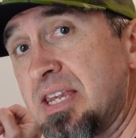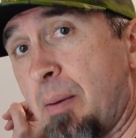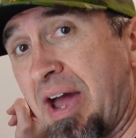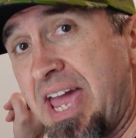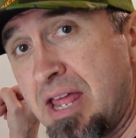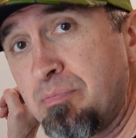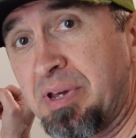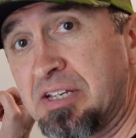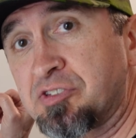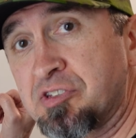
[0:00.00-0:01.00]
Now my end
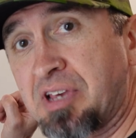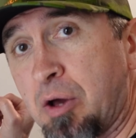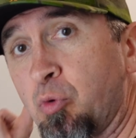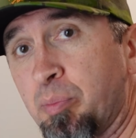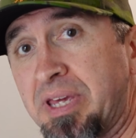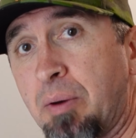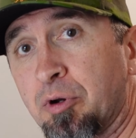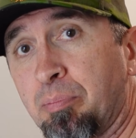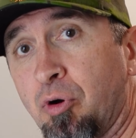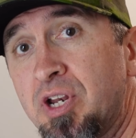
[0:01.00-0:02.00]
pieces I will be able
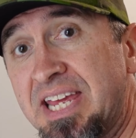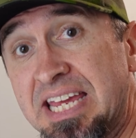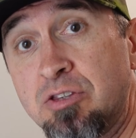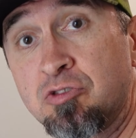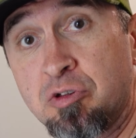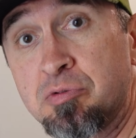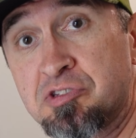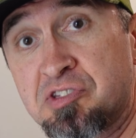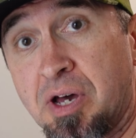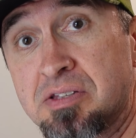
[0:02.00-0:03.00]
to put into
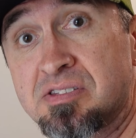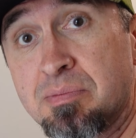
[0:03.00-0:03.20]
studs